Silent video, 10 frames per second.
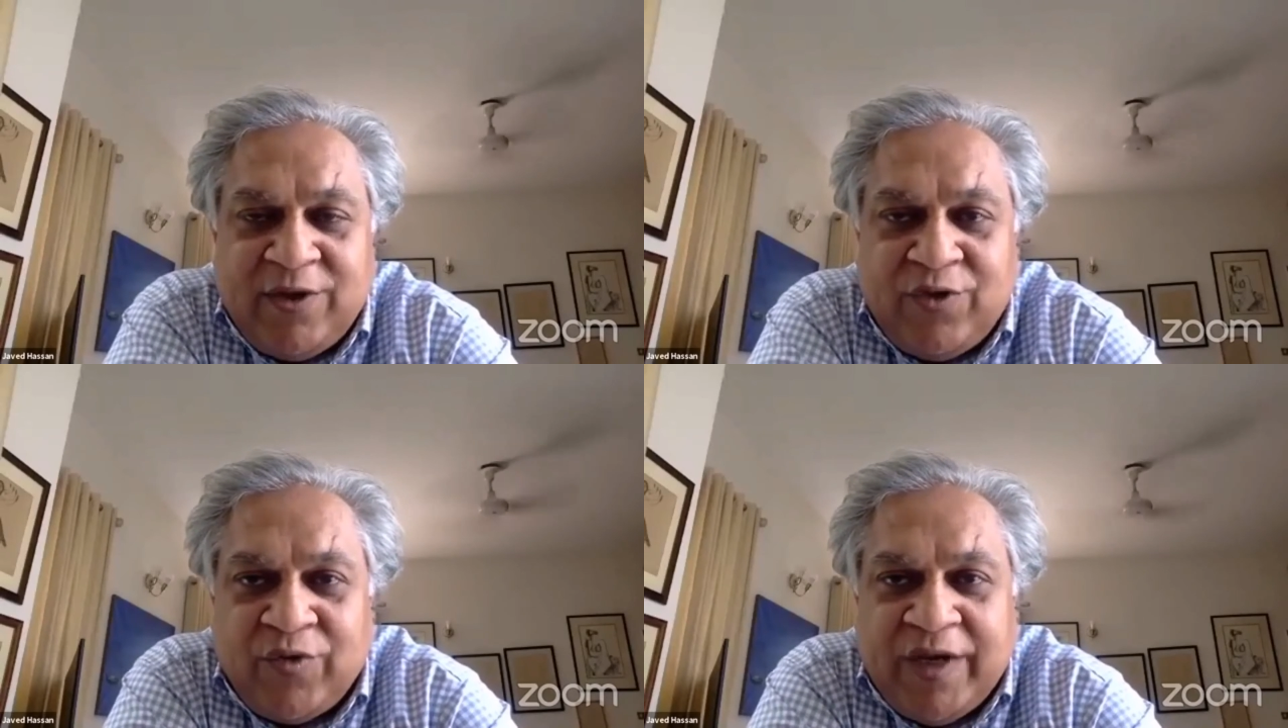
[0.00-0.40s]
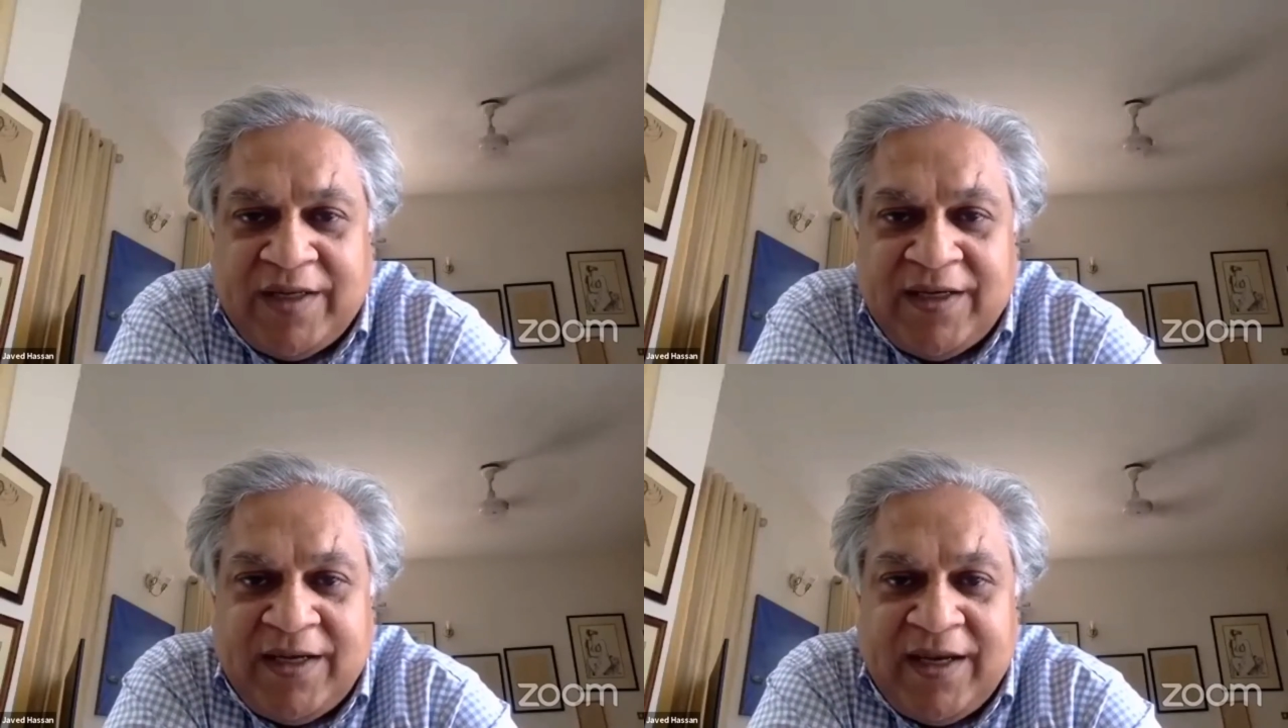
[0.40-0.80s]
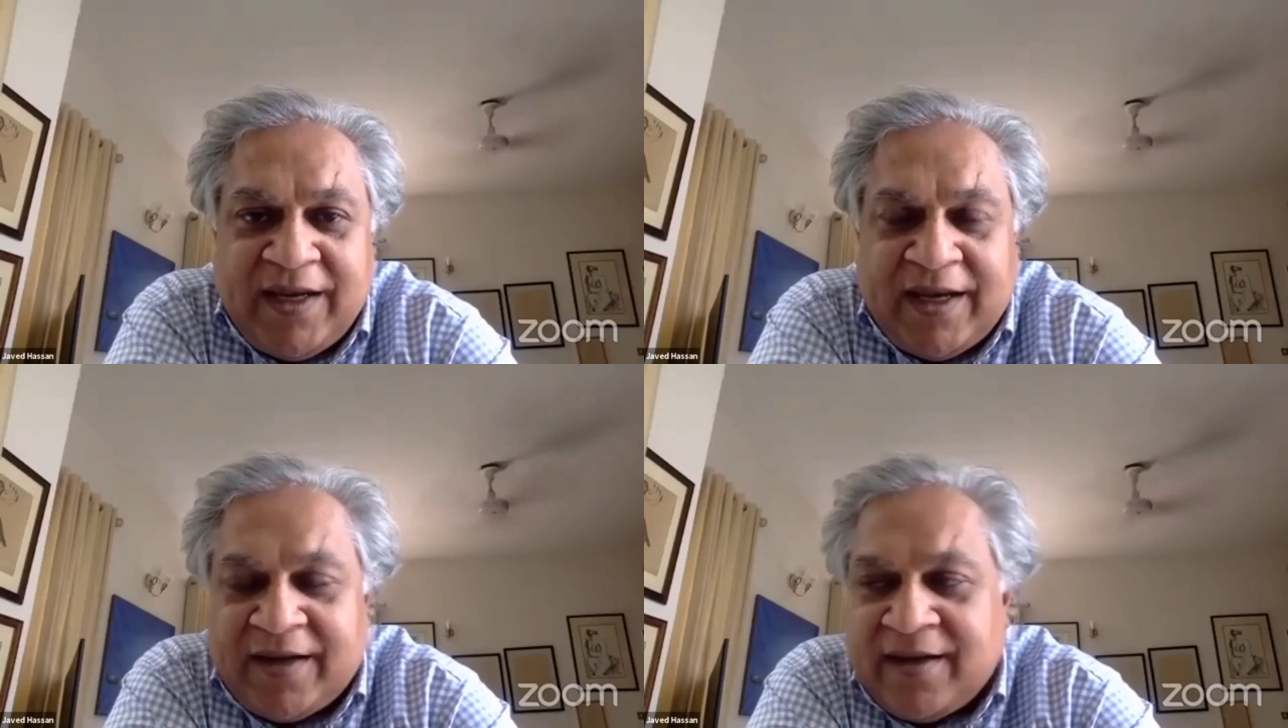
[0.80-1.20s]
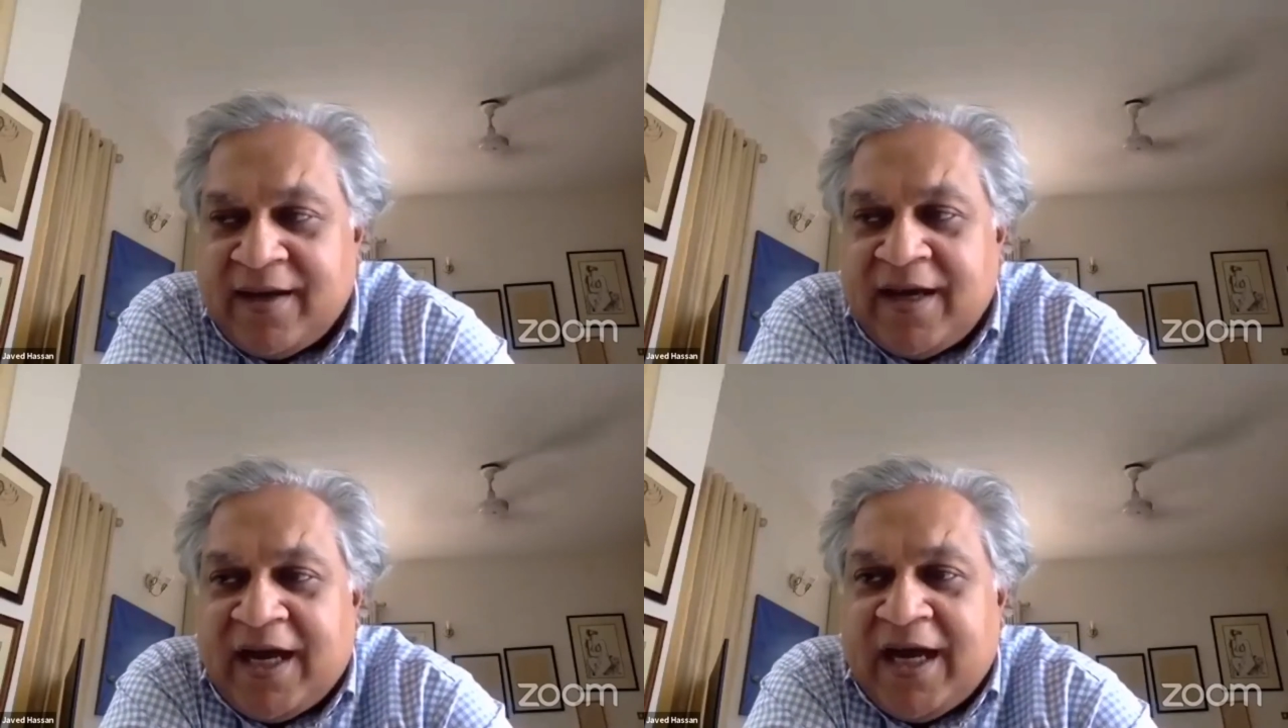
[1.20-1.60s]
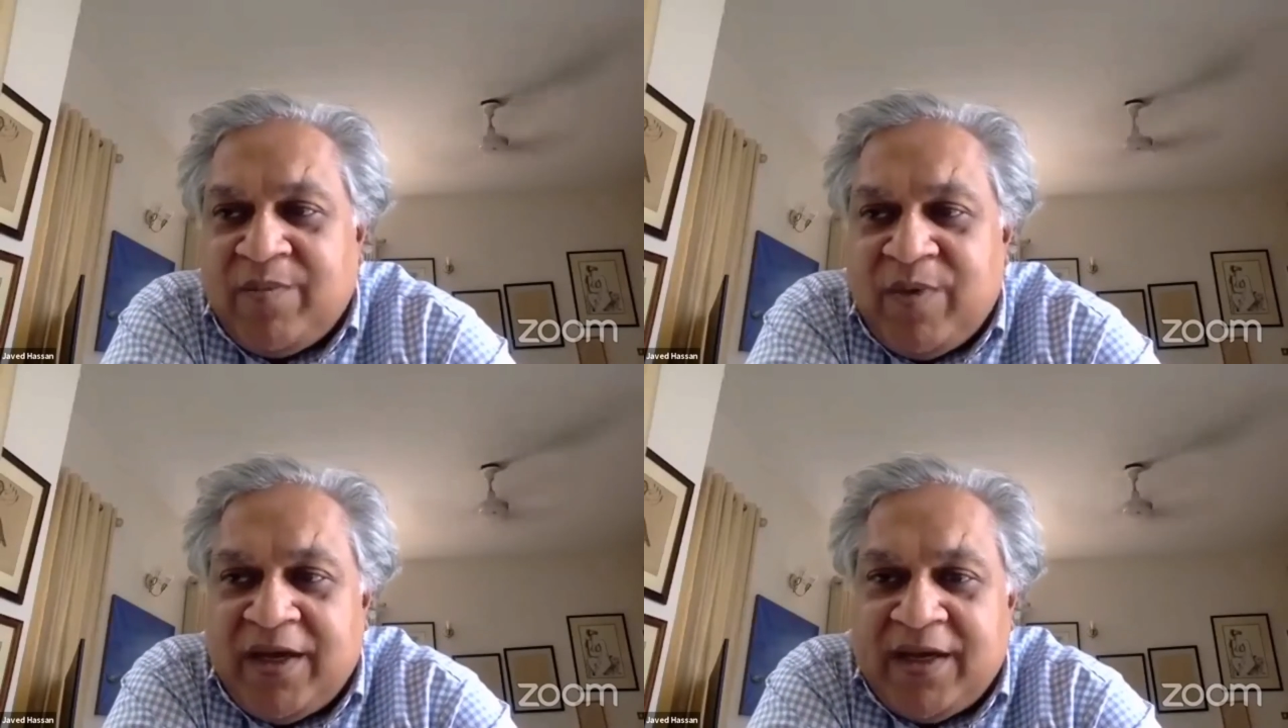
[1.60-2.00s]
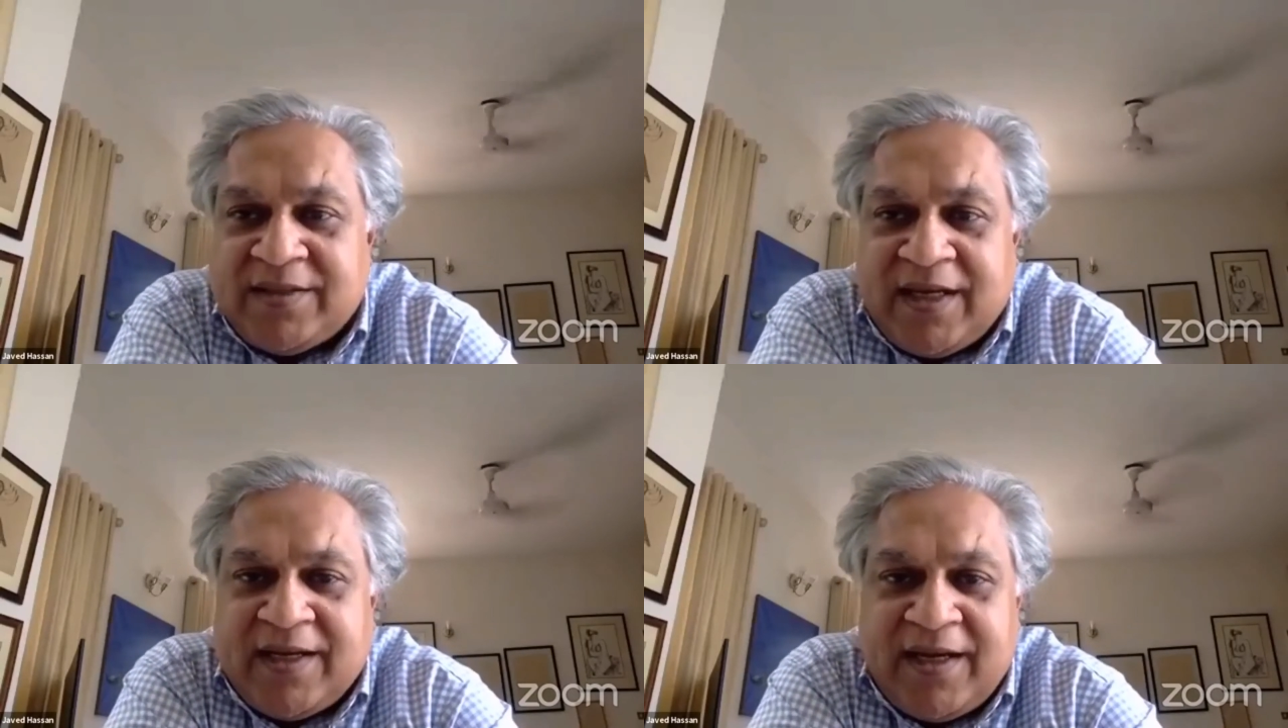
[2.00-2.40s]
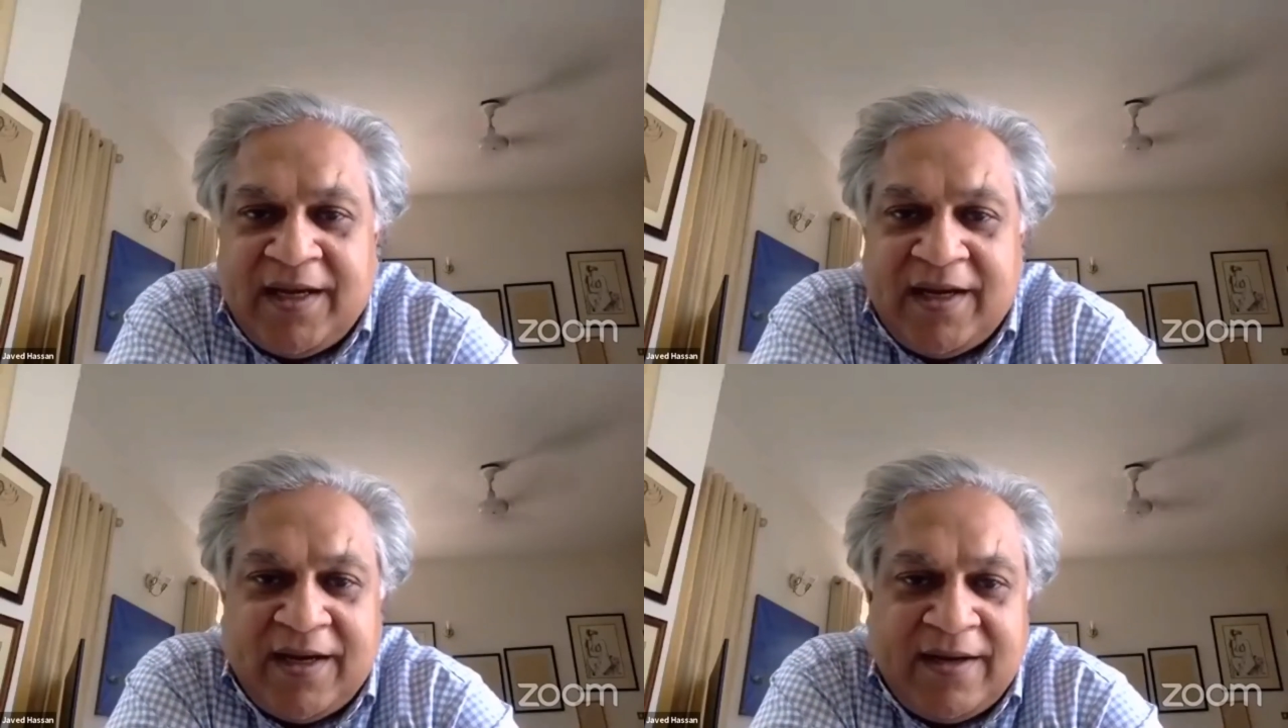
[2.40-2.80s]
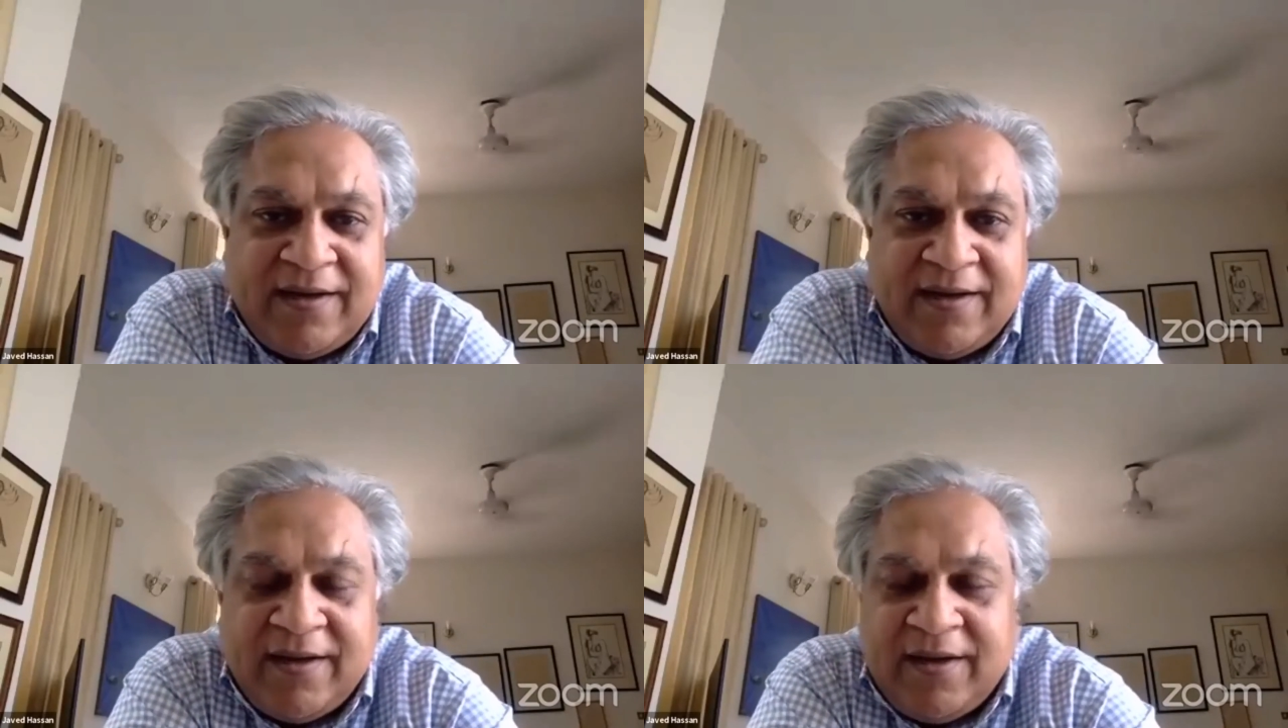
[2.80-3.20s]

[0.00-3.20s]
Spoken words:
UAT and IBA Sakkar and